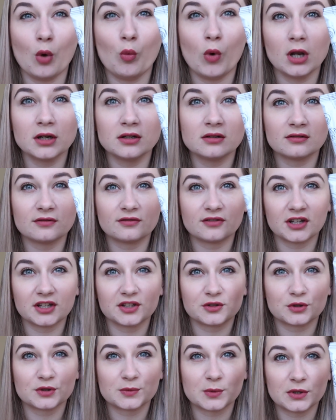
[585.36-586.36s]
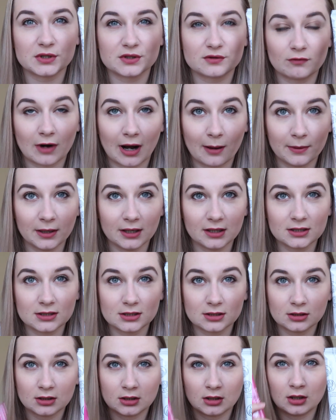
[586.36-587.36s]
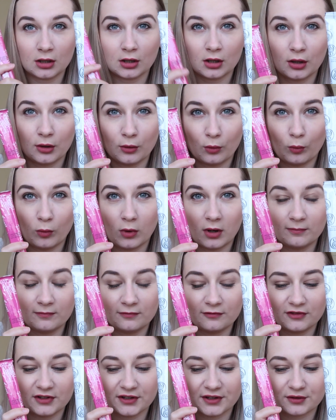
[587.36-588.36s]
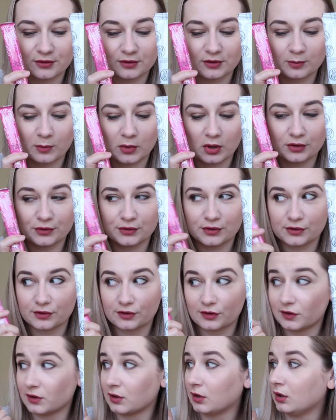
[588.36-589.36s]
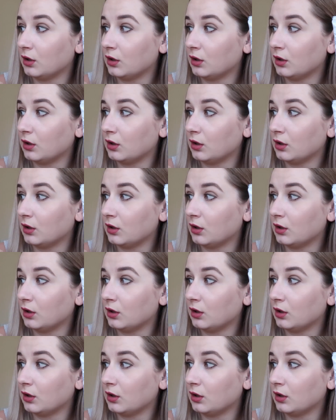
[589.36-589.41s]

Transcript: one first response rapid, one first response